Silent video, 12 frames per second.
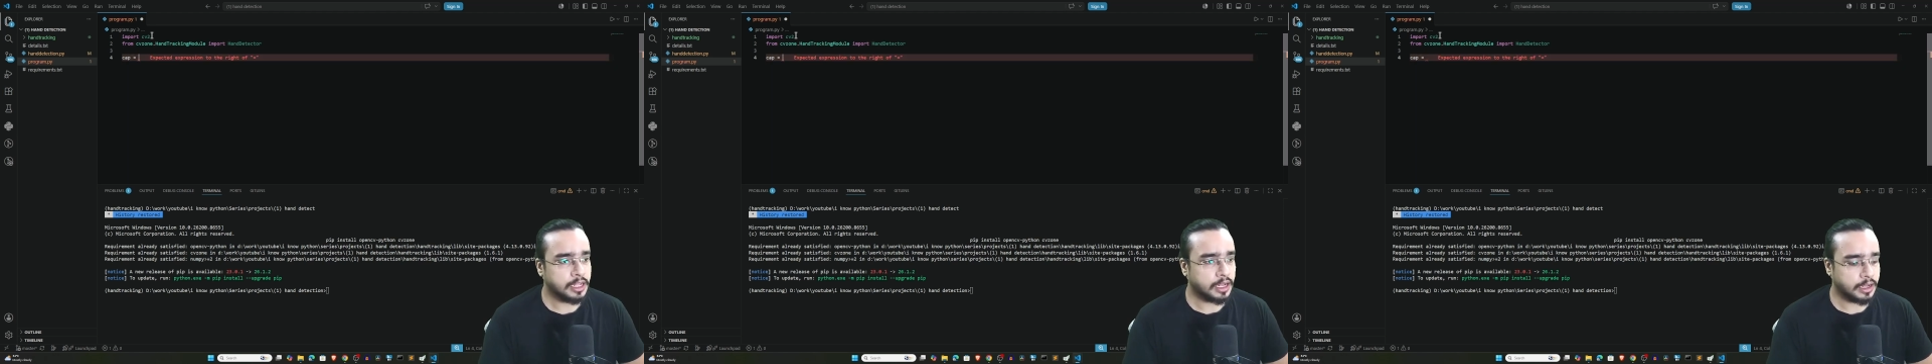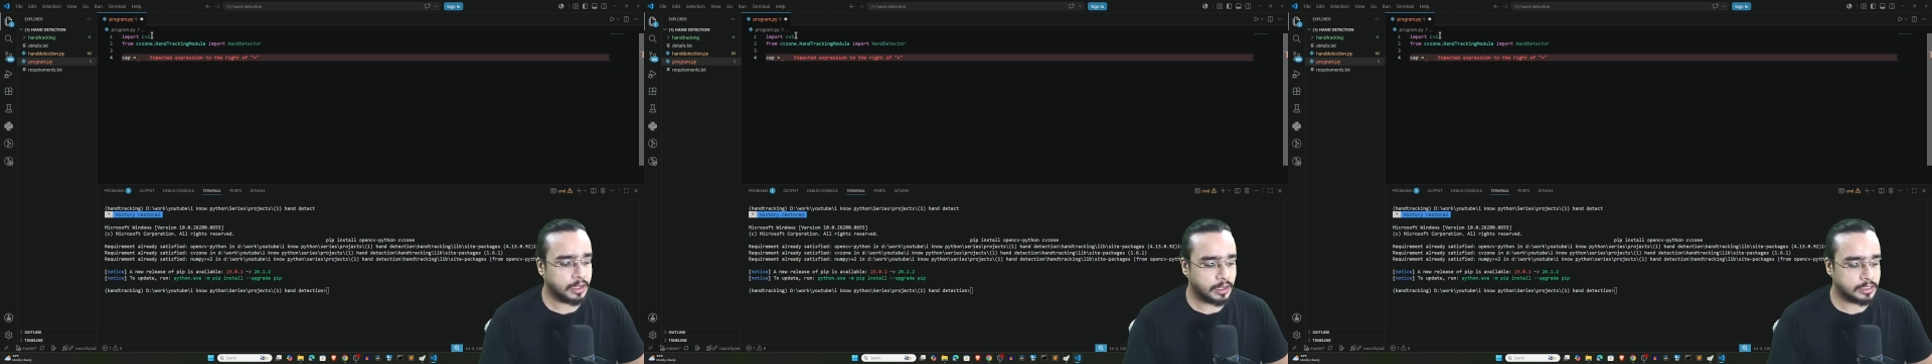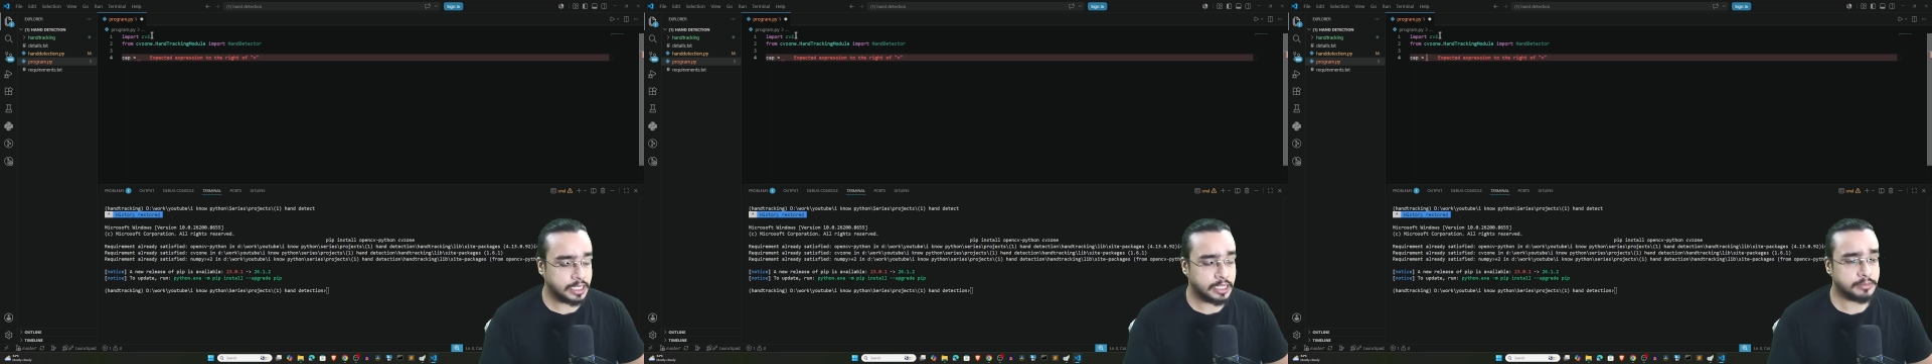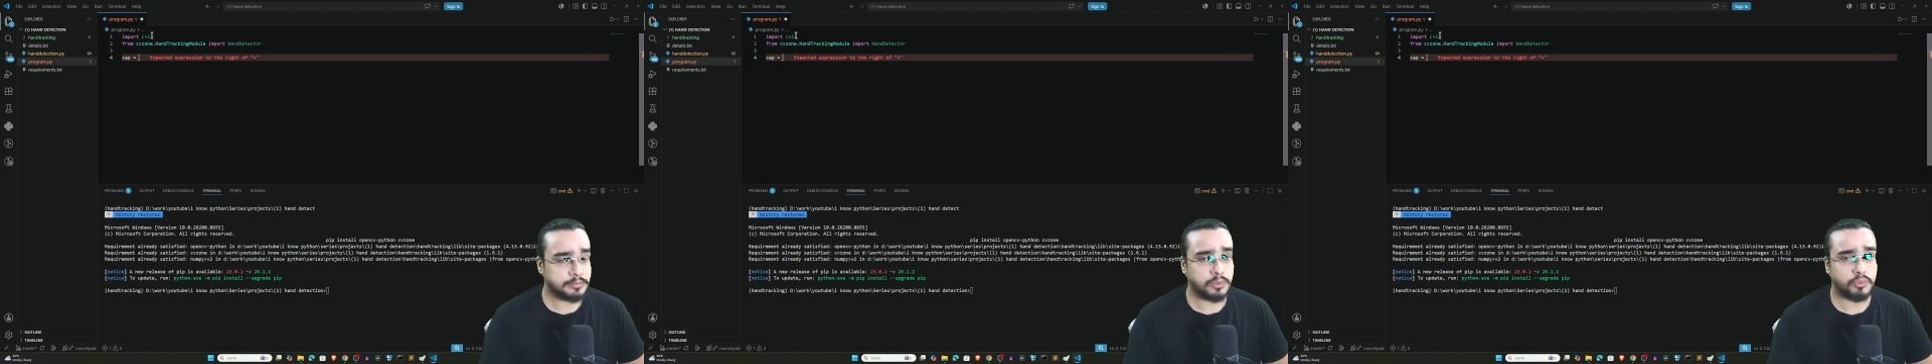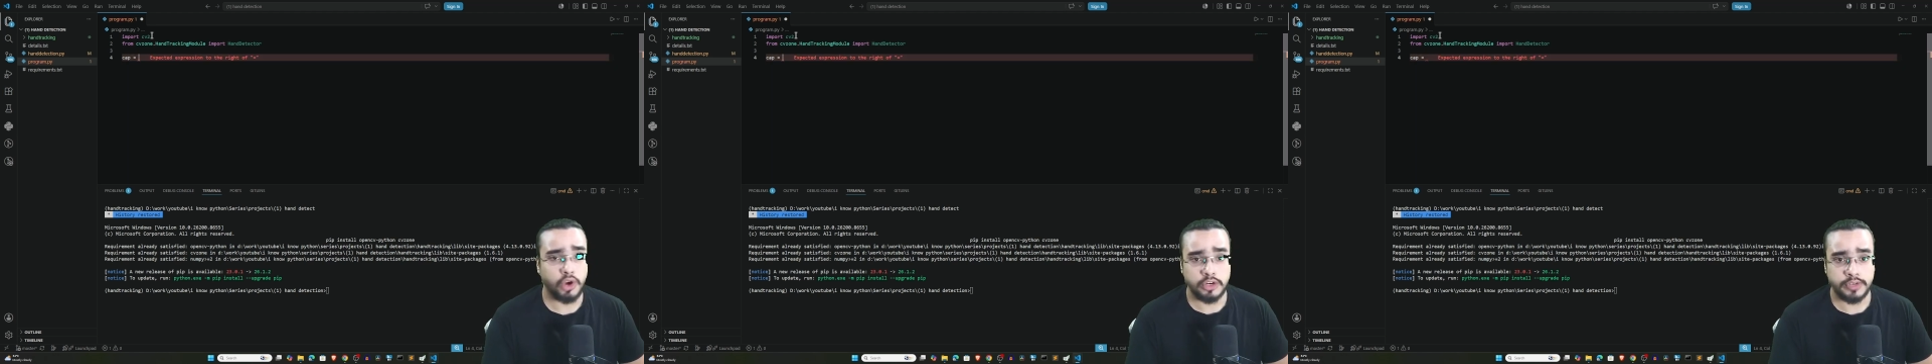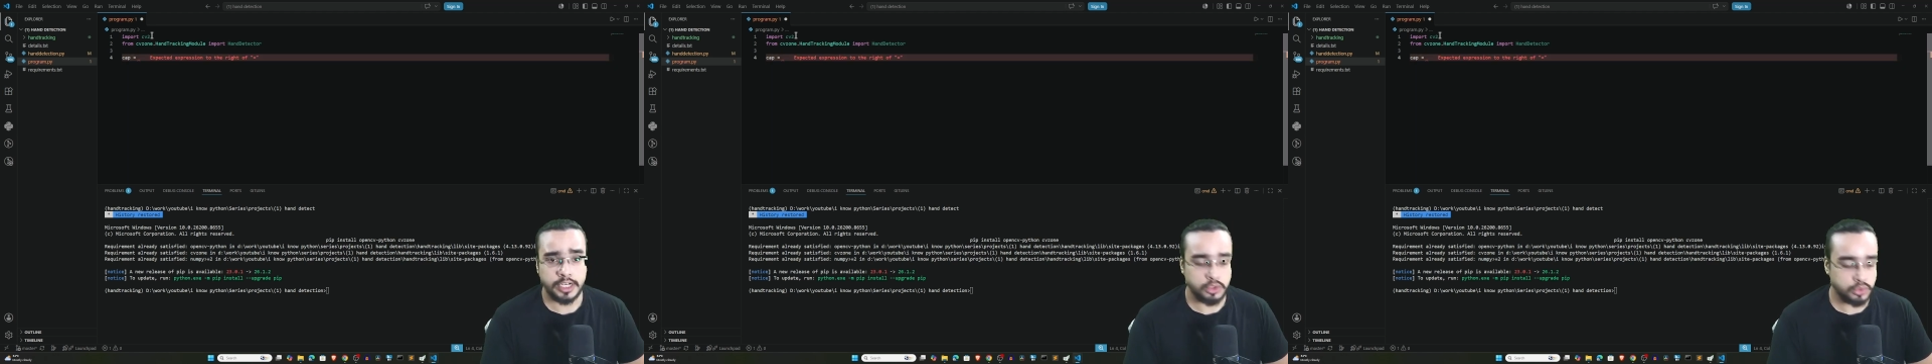Then what
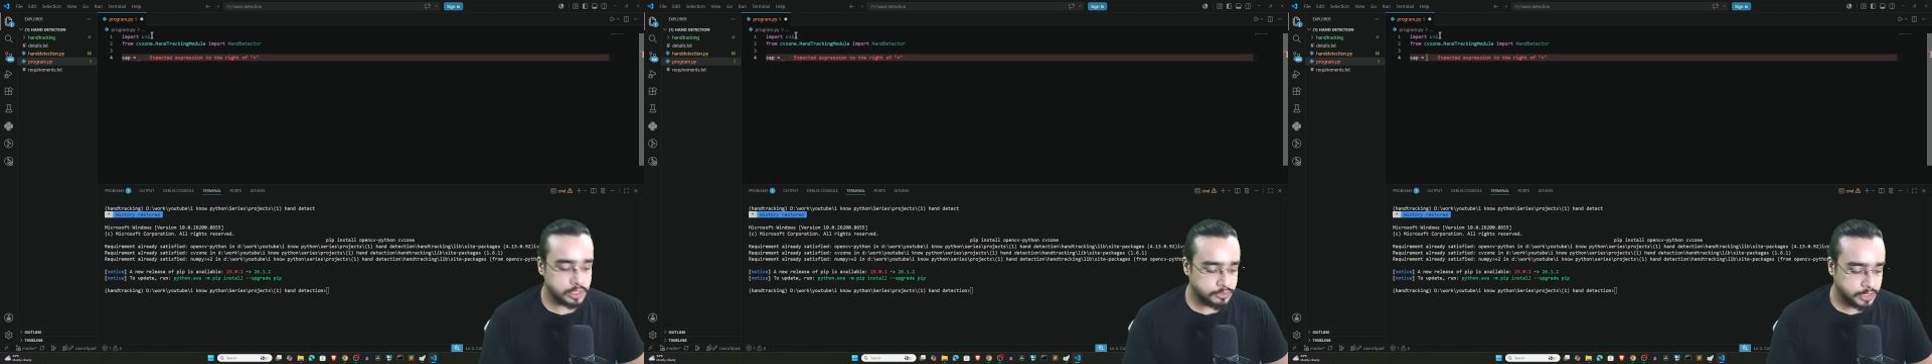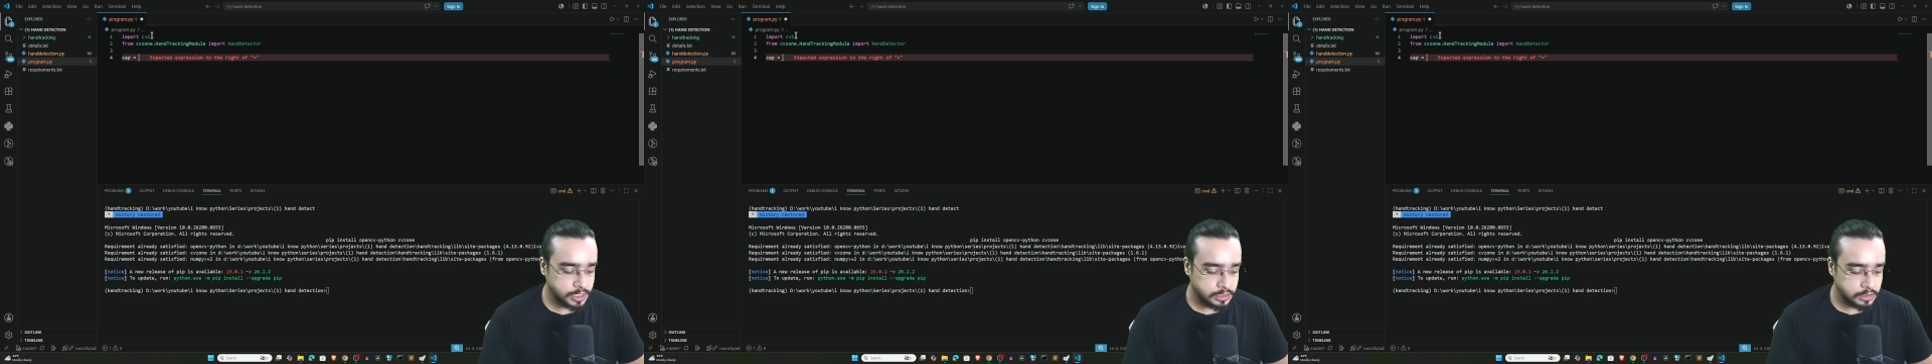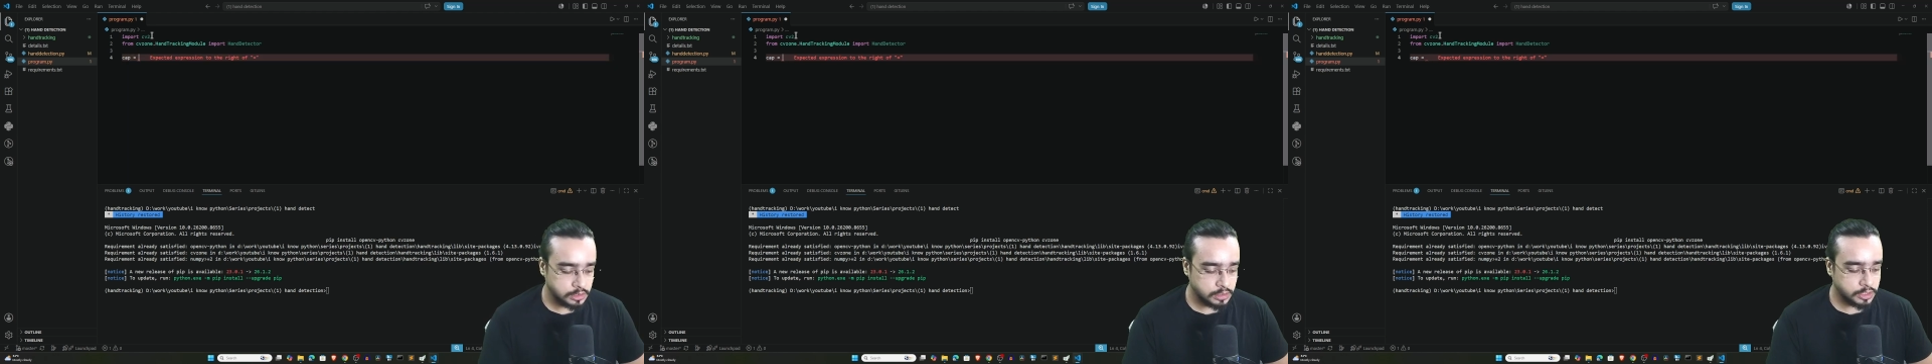we'll do is we'll